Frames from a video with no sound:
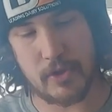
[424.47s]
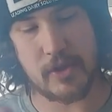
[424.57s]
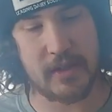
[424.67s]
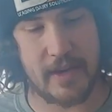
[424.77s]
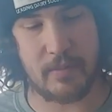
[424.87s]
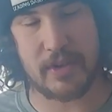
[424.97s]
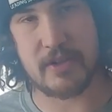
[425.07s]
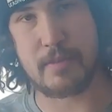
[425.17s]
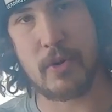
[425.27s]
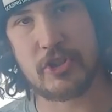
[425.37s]
bowl, and then when
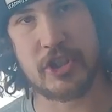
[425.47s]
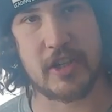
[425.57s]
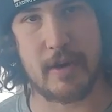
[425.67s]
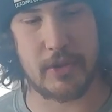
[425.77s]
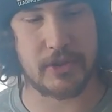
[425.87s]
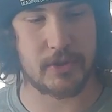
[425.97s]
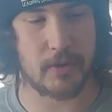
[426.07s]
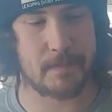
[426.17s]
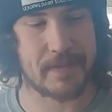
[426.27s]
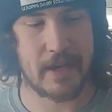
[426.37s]
there's motion coming
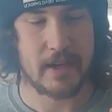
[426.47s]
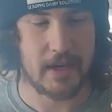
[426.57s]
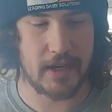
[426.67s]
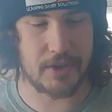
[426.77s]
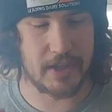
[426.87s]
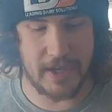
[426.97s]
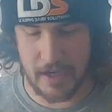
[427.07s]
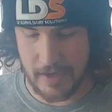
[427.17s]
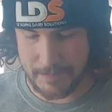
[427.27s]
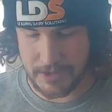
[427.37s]
through, it'll light up.